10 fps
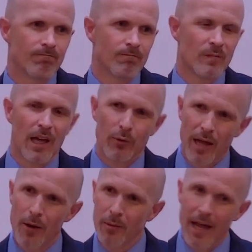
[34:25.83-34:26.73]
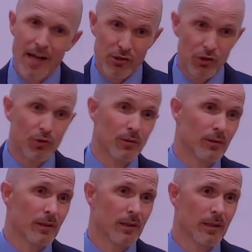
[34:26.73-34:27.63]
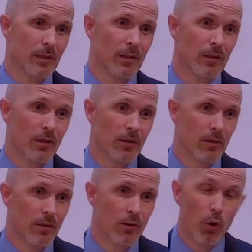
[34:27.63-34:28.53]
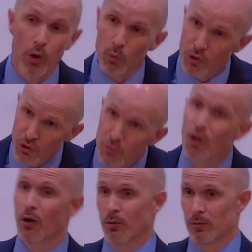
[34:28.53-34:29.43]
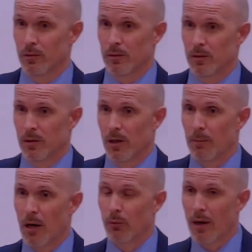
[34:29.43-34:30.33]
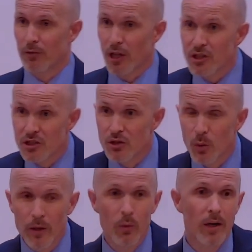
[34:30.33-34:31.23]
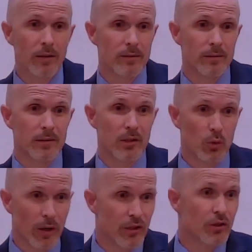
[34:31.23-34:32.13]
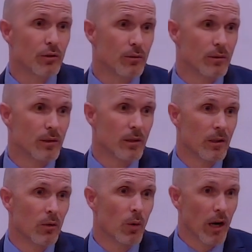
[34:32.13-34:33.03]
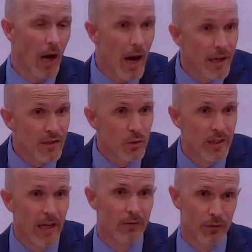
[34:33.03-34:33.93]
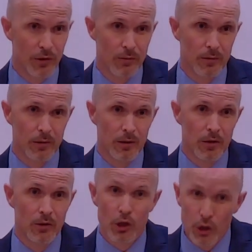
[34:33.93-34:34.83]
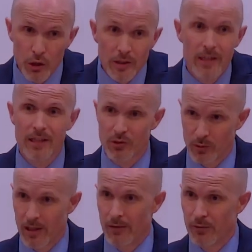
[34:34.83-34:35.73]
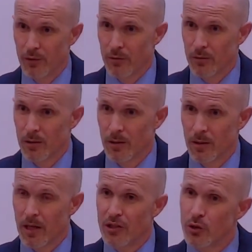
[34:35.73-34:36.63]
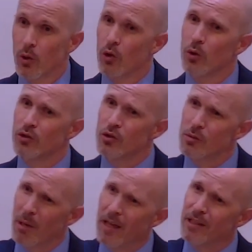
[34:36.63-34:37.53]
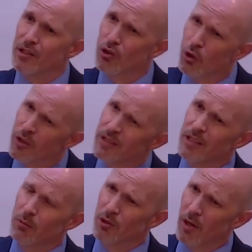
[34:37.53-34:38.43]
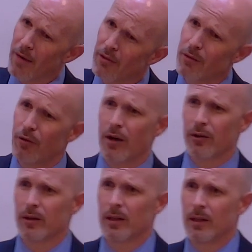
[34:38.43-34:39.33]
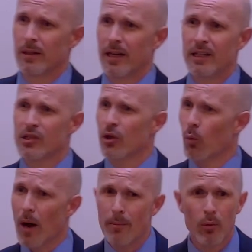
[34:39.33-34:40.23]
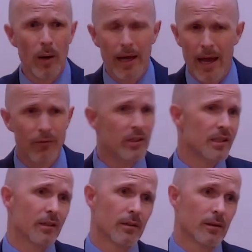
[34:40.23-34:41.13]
Okay, well, now I'm going to ask you knowing what you know about Revelation 21 and 22, what God has ordained for you, the good that He has ordained for you, that you are going to spend eternity with your Heavenly Father, that He is going to wipe away every tear,